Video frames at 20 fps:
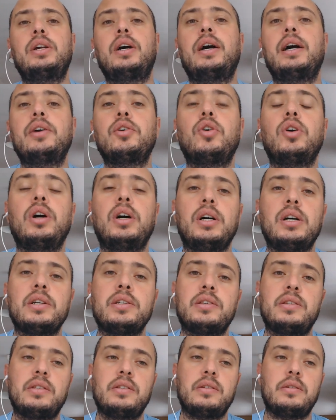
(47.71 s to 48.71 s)
I got
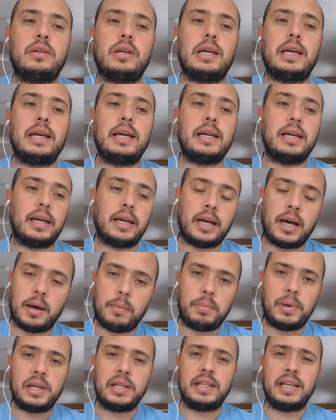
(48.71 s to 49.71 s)
asked a
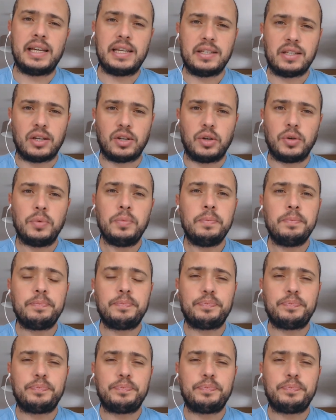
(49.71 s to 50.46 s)
couple of days ago.